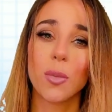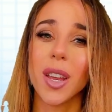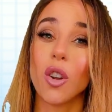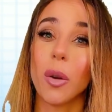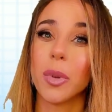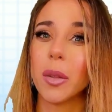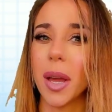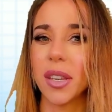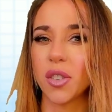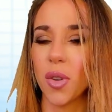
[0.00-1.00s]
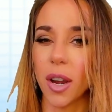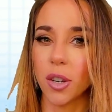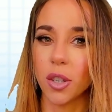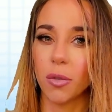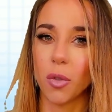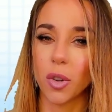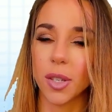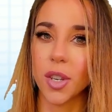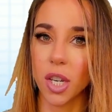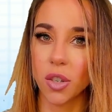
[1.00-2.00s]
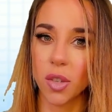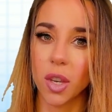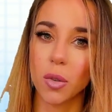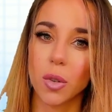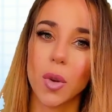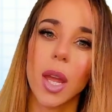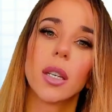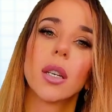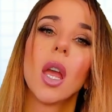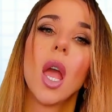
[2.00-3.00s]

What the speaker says: may not be the best strategy for the sessions that you trade,